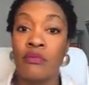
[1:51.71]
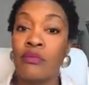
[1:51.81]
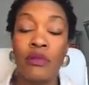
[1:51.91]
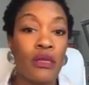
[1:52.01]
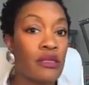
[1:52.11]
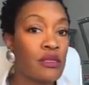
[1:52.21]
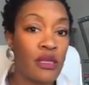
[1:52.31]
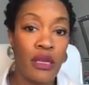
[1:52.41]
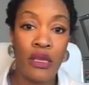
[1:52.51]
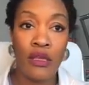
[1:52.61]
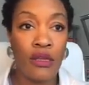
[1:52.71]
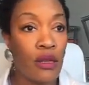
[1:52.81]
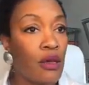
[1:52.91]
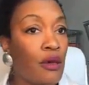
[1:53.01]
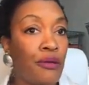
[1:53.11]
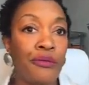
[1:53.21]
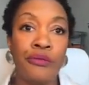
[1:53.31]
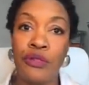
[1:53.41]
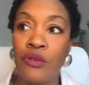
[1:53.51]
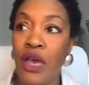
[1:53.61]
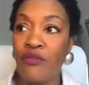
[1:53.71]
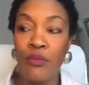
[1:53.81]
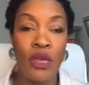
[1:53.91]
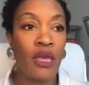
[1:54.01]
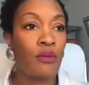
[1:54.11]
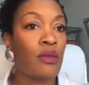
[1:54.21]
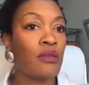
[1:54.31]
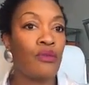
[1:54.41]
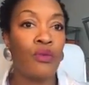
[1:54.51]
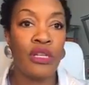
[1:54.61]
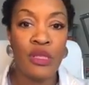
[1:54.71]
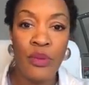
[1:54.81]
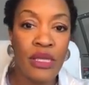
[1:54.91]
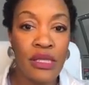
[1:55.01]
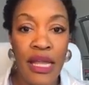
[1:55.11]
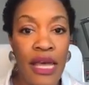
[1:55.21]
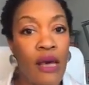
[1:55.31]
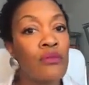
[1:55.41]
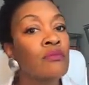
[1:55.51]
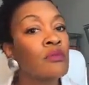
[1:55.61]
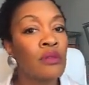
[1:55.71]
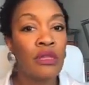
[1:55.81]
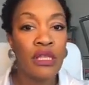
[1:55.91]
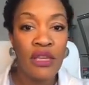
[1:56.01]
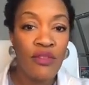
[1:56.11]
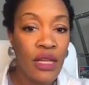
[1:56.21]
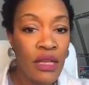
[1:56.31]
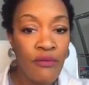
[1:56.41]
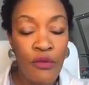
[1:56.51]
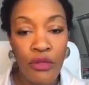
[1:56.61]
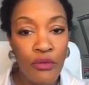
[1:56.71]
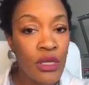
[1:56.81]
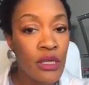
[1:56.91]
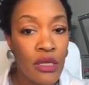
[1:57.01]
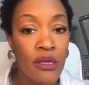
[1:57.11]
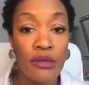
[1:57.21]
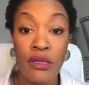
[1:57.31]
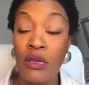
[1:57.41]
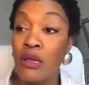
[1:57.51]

let's say, you have a baby, you want to space it out, leave it in for 3 years.